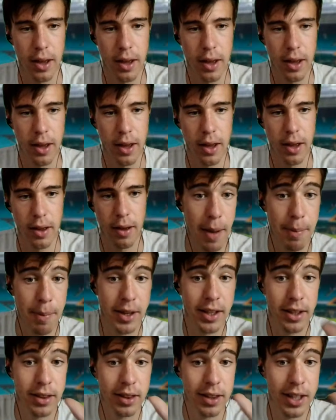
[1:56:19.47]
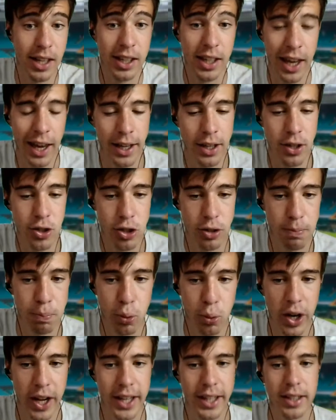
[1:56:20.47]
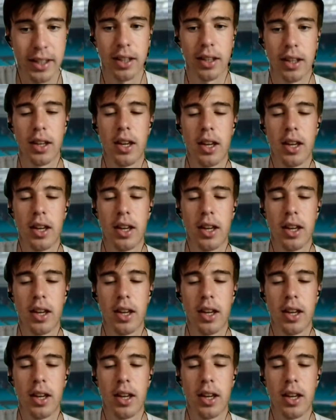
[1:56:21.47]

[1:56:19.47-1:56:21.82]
and maybe the occasion break,